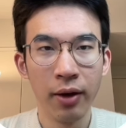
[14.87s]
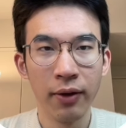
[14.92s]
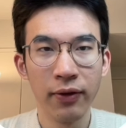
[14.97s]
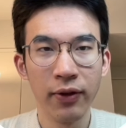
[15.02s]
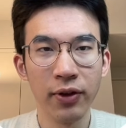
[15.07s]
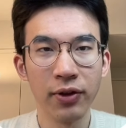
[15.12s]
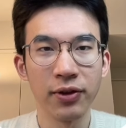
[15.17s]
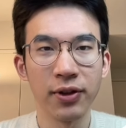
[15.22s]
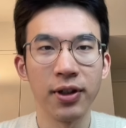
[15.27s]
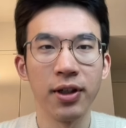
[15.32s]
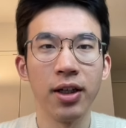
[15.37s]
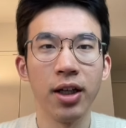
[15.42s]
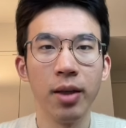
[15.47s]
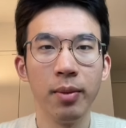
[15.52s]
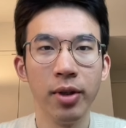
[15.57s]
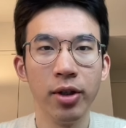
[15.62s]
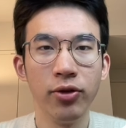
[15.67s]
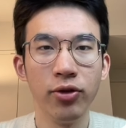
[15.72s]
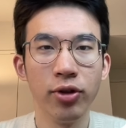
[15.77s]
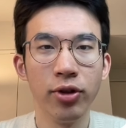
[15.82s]
First, let
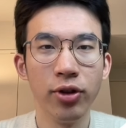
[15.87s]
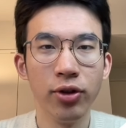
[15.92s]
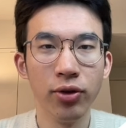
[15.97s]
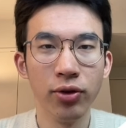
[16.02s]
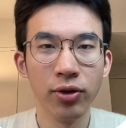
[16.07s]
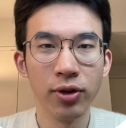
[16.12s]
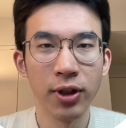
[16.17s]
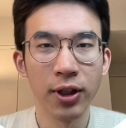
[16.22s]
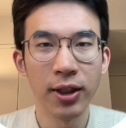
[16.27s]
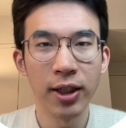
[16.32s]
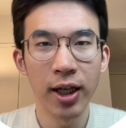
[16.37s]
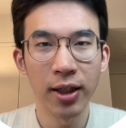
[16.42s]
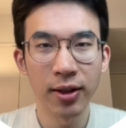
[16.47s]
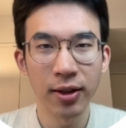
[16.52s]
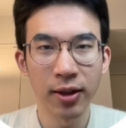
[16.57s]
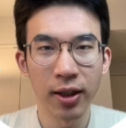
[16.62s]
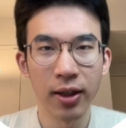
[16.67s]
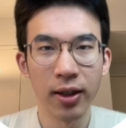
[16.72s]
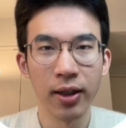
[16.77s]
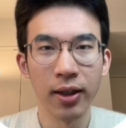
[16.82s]
me introduce the
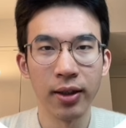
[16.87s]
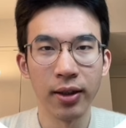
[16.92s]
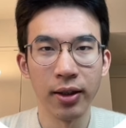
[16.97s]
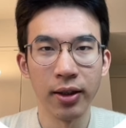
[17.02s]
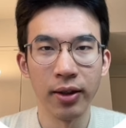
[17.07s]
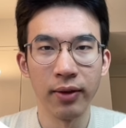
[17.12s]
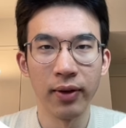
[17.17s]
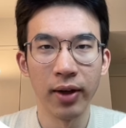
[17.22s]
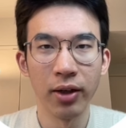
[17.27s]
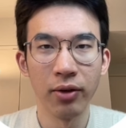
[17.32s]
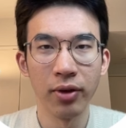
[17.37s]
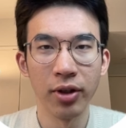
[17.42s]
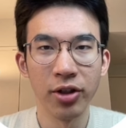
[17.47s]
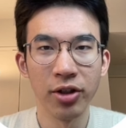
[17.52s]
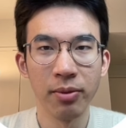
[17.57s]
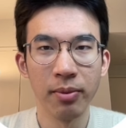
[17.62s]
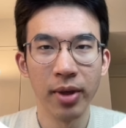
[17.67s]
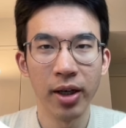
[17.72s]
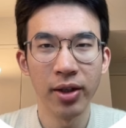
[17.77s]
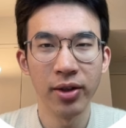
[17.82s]
task and
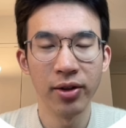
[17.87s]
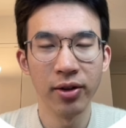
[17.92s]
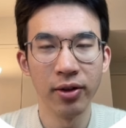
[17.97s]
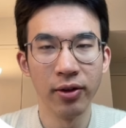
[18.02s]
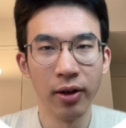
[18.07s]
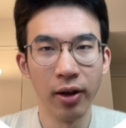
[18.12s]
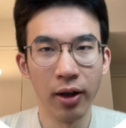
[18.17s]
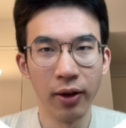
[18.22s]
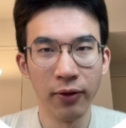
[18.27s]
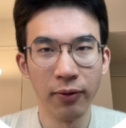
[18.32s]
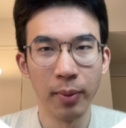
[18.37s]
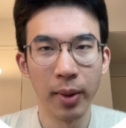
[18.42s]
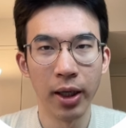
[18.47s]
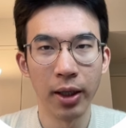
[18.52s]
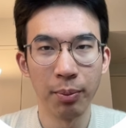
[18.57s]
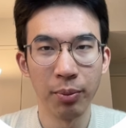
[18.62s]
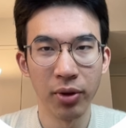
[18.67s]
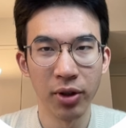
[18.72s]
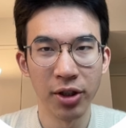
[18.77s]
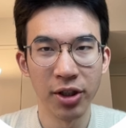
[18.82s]
evaluation method of
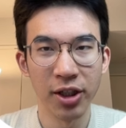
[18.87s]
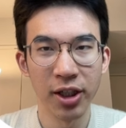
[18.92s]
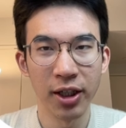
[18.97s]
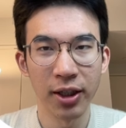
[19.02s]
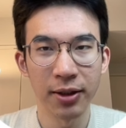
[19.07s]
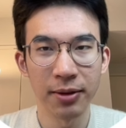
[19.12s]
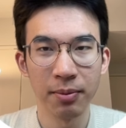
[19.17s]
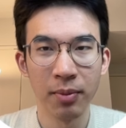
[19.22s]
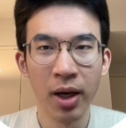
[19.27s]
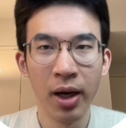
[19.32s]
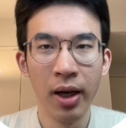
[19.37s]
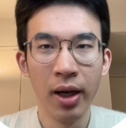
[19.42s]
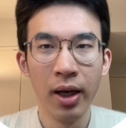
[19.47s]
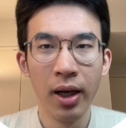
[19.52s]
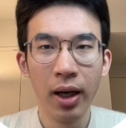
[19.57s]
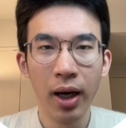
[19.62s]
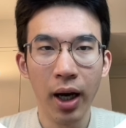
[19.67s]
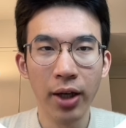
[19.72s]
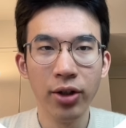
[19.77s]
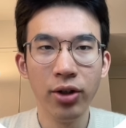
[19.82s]
my project.
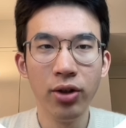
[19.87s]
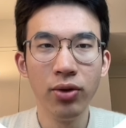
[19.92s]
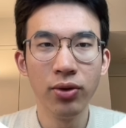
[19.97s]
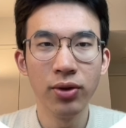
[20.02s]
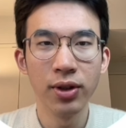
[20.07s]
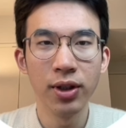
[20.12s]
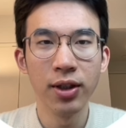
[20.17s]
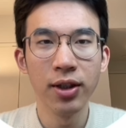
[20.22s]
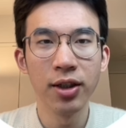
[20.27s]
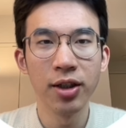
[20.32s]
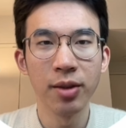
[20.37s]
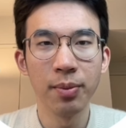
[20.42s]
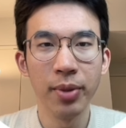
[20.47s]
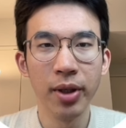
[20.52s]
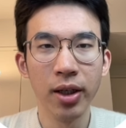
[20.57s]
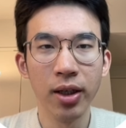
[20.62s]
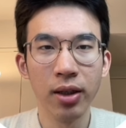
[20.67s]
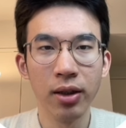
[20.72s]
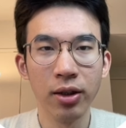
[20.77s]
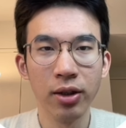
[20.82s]
I used the
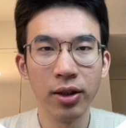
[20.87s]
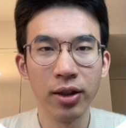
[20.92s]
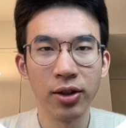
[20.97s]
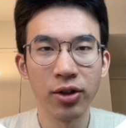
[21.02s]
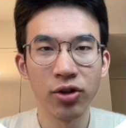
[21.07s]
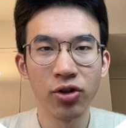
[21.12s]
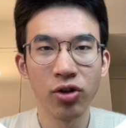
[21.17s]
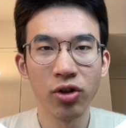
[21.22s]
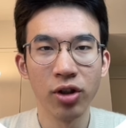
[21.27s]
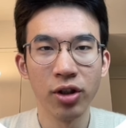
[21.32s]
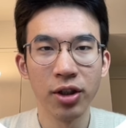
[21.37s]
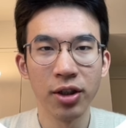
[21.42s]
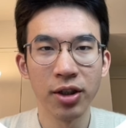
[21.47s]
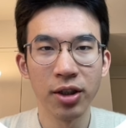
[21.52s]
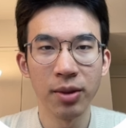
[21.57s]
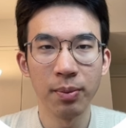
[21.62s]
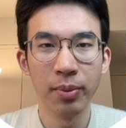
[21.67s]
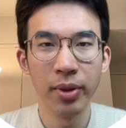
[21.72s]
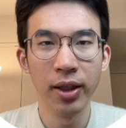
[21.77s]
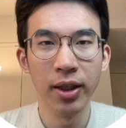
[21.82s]
speaker disjoint
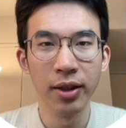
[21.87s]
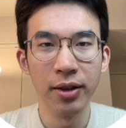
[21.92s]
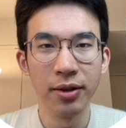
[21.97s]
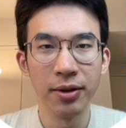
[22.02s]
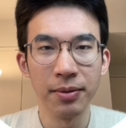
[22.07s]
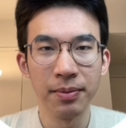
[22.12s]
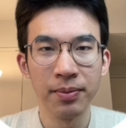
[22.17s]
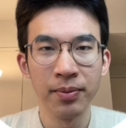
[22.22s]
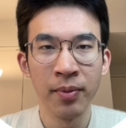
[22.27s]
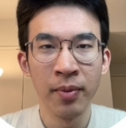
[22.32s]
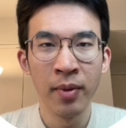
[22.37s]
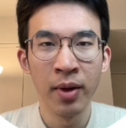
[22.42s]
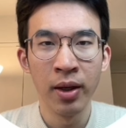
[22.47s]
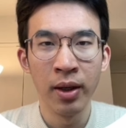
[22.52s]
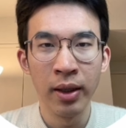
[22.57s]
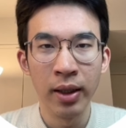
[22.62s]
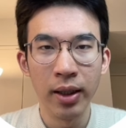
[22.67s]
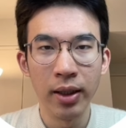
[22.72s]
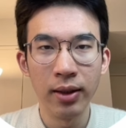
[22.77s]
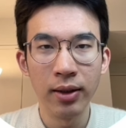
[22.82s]
split.
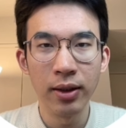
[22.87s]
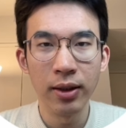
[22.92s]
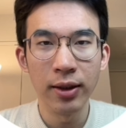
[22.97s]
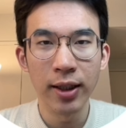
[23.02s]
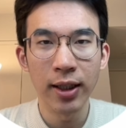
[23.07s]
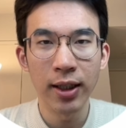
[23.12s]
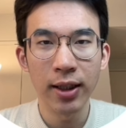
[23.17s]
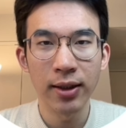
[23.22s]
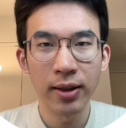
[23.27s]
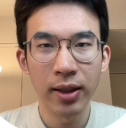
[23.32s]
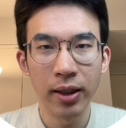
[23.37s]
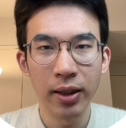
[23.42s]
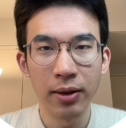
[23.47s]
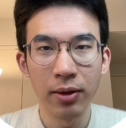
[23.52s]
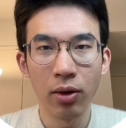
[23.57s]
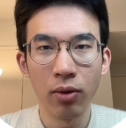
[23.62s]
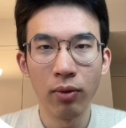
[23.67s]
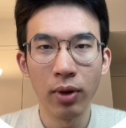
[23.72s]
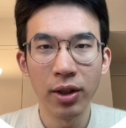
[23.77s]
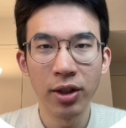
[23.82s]
In the dataset,
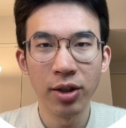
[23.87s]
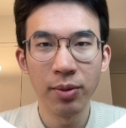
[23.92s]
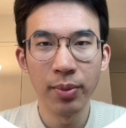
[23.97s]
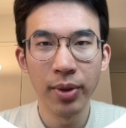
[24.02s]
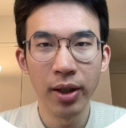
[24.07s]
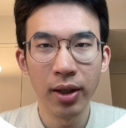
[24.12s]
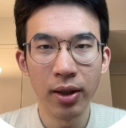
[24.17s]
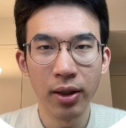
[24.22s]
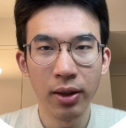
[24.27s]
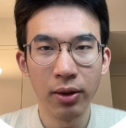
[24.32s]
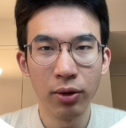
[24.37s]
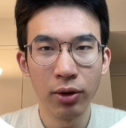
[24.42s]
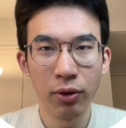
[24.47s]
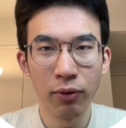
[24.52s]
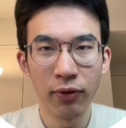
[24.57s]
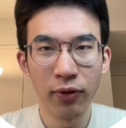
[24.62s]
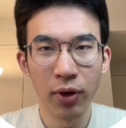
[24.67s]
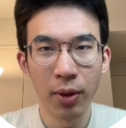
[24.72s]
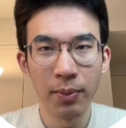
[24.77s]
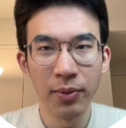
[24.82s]
one speaker
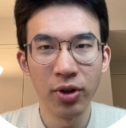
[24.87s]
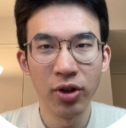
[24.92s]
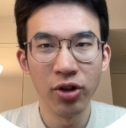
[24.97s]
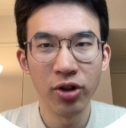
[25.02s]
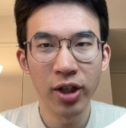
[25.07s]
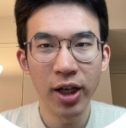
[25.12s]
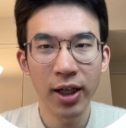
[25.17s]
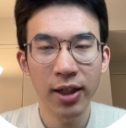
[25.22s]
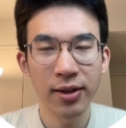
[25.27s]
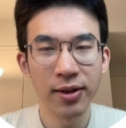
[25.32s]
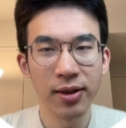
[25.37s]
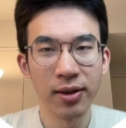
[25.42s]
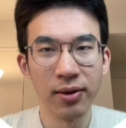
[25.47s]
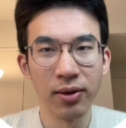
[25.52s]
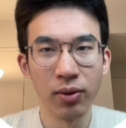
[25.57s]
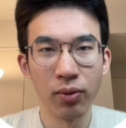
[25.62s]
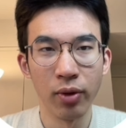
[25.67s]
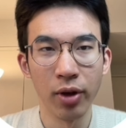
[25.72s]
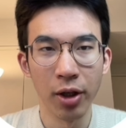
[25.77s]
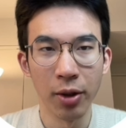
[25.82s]
from each
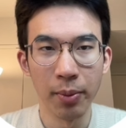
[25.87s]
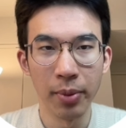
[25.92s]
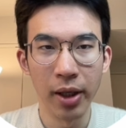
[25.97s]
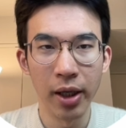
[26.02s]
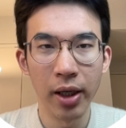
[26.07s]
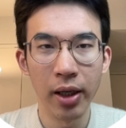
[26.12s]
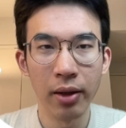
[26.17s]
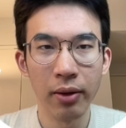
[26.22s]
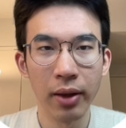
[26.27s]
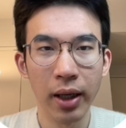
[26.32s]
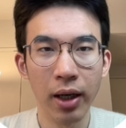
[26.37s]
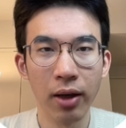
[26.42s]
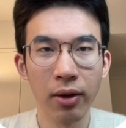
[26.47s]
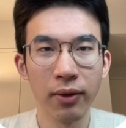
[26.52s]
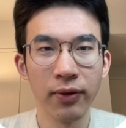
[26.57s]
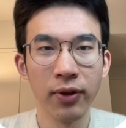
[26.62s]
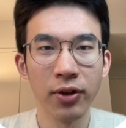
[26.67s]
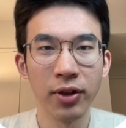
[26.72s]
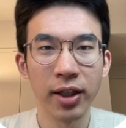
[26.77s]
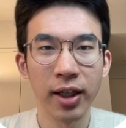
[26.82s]
accent will be held
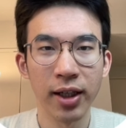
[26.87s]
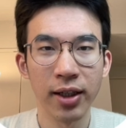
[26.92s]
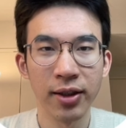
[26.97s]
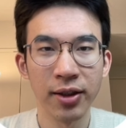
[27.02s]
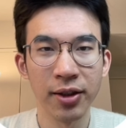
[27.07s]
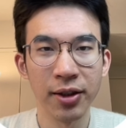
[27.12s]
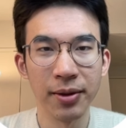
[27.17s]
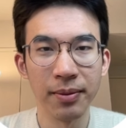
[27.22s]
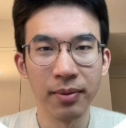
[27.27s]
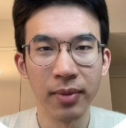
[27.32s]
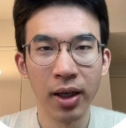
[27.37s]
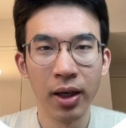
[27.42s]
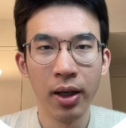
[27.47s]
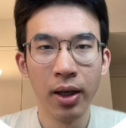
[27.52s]
out for testing.